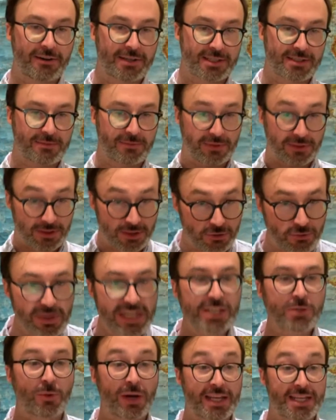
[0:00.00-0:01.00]
It's
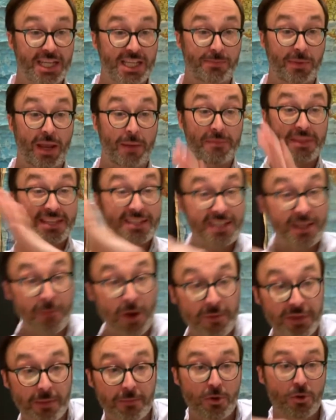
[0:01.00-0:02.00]
3:26 p.m. This is the
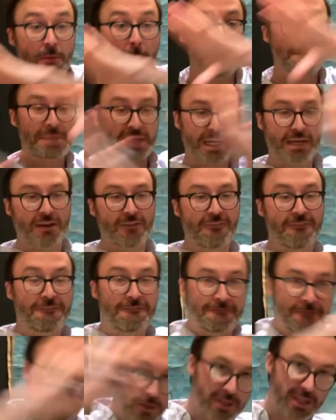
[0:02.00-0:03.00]
moment the moon
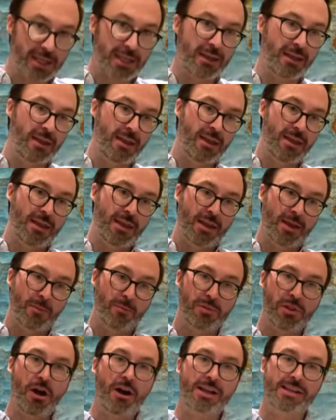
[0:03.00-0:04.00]
fully
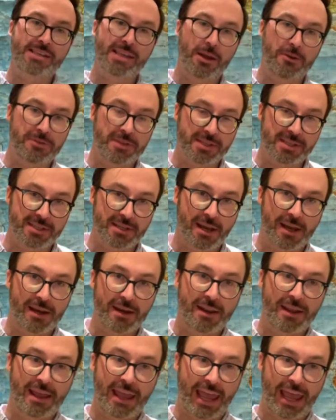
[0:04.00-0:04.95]
blocks out the sun.